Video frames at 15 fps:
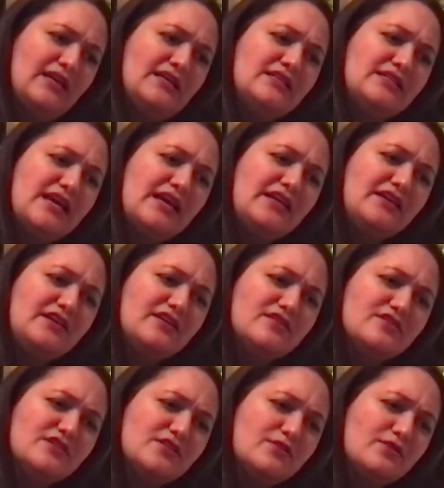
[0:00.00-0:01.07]
Ten years
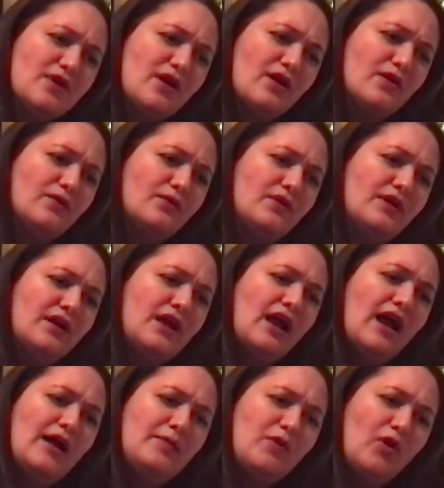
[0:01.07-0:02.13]
in a row.
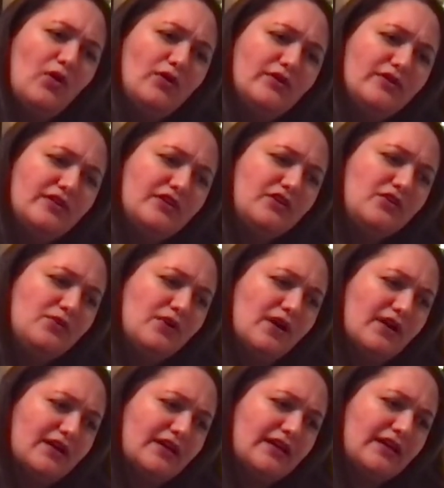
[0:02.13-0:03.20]
I'm older than you
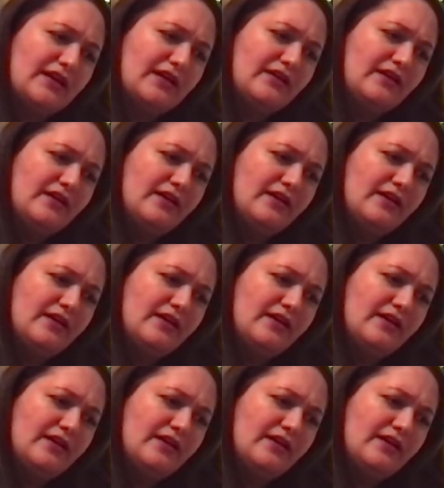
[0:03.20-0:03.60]
are, kid.